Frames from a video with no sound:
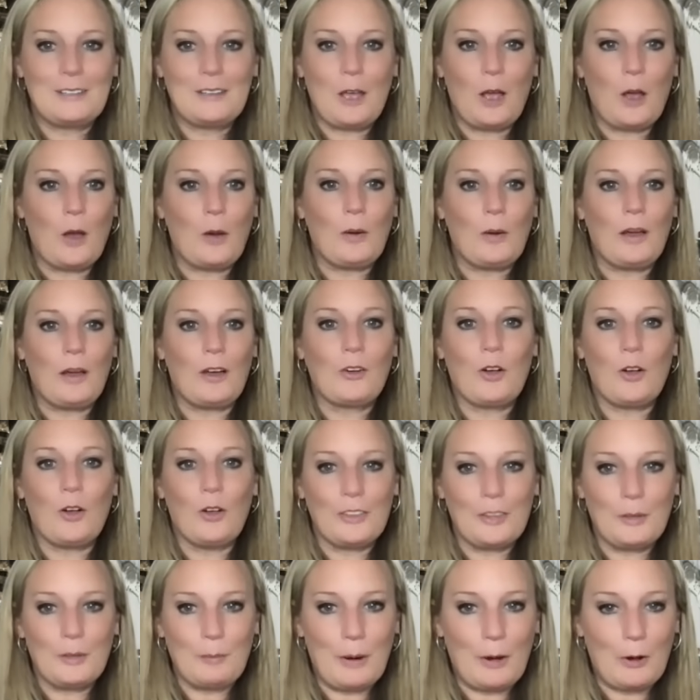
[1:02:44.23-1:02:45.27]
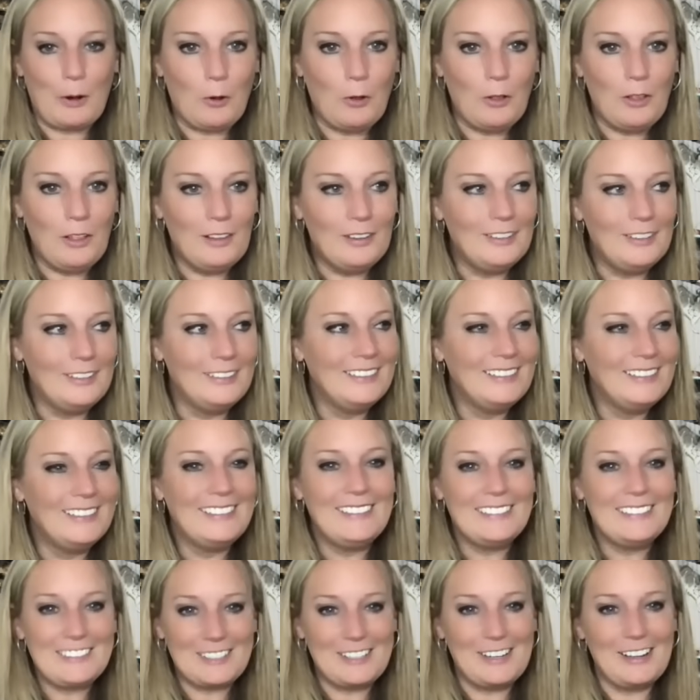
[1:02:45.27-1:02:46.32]
I'll call it the barrel.
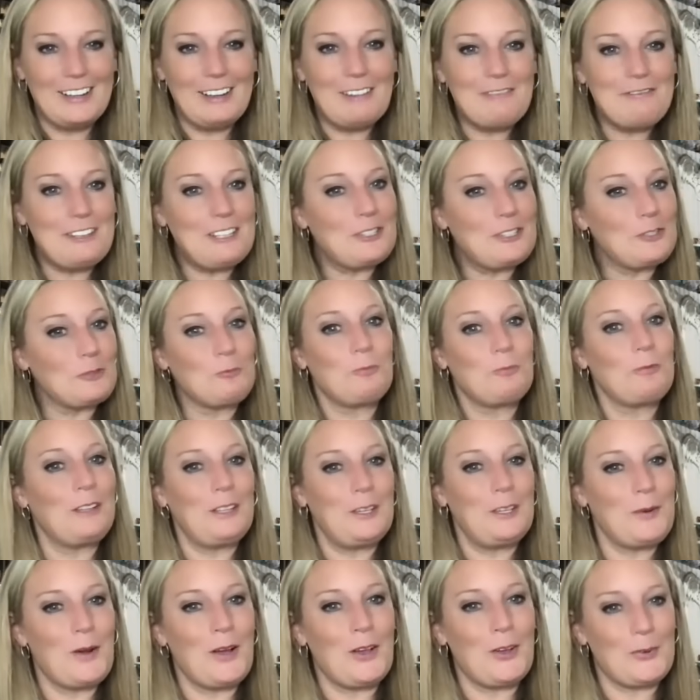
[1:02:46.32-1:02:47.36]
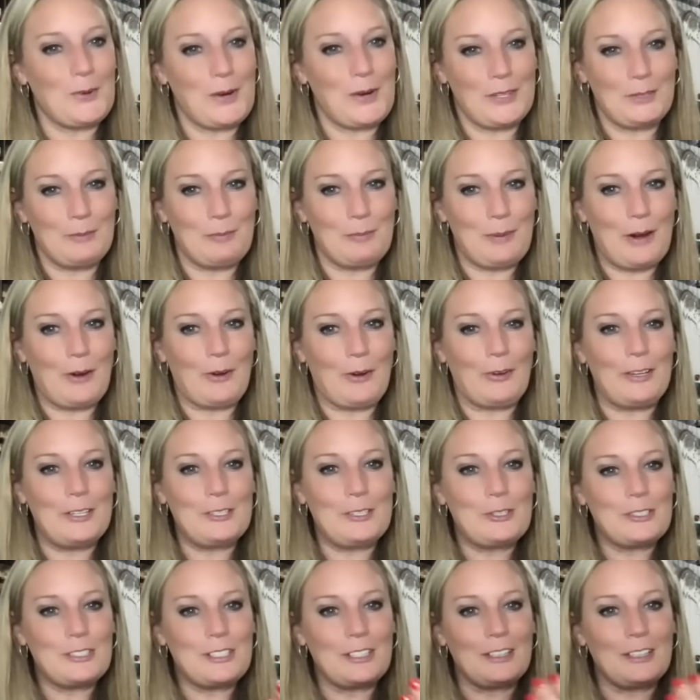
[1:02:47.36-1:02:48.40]
So it fits really well around the barrel. It's
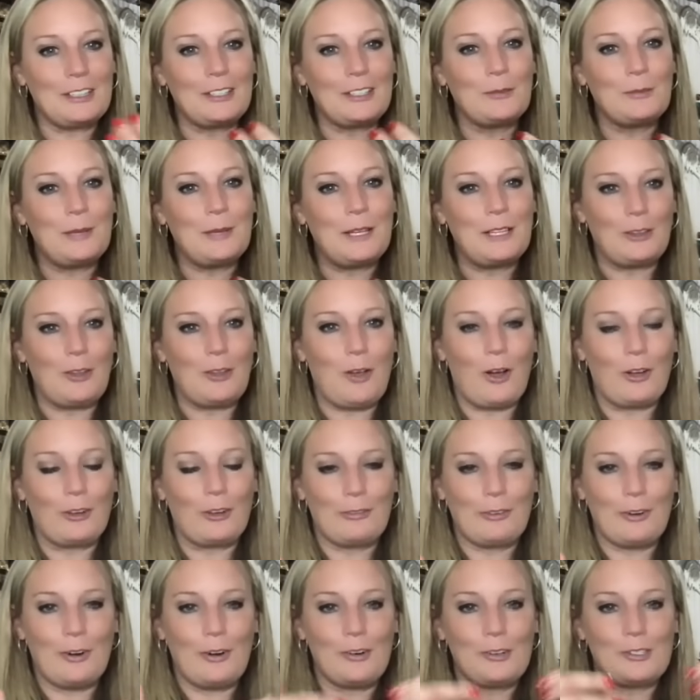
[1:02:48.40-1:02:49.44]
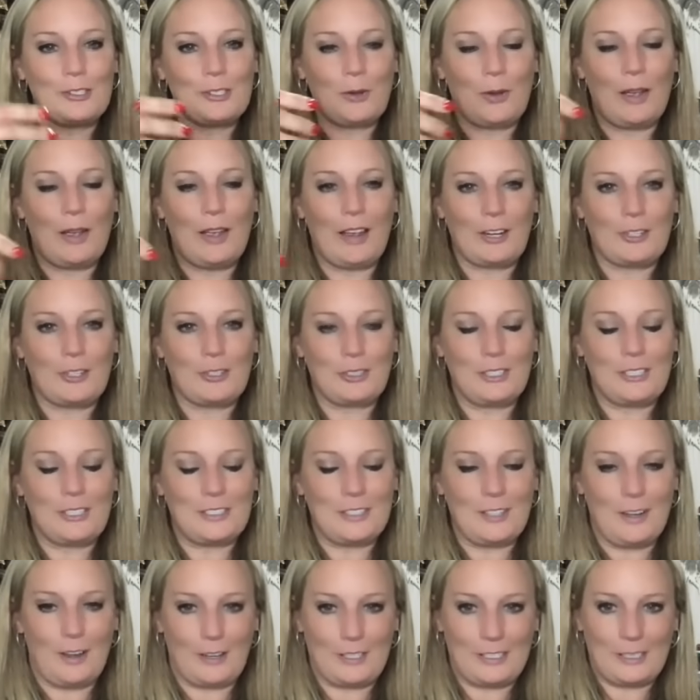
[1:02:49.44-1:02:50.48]
just a little bit long for her, so I actually
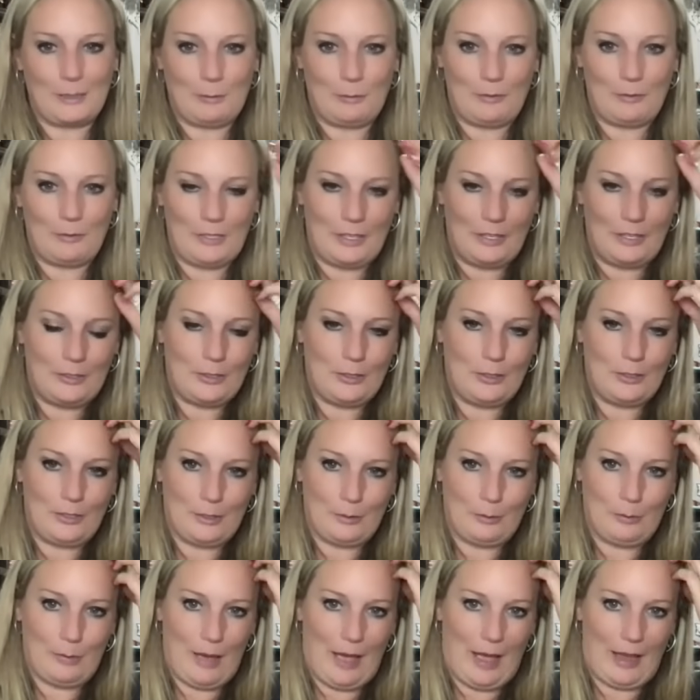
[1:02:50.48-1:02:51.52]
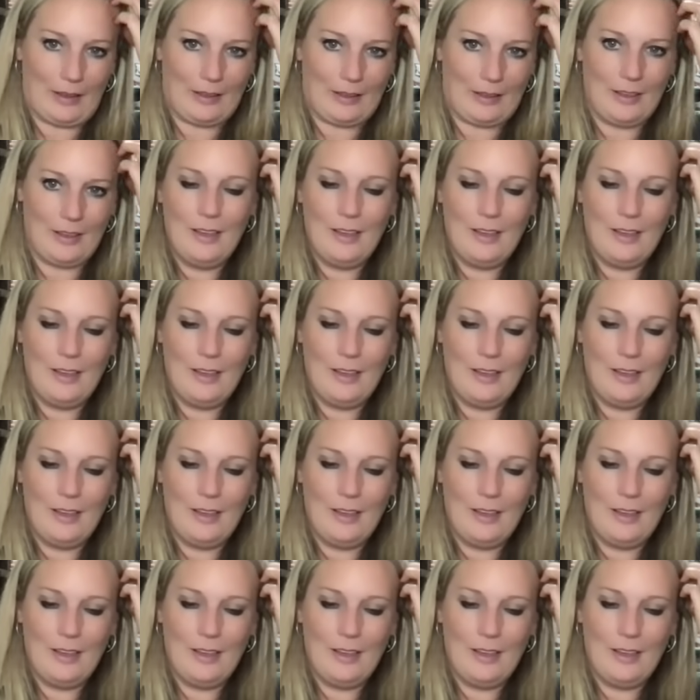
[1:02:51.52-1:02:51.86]
tuck some of it under in the back.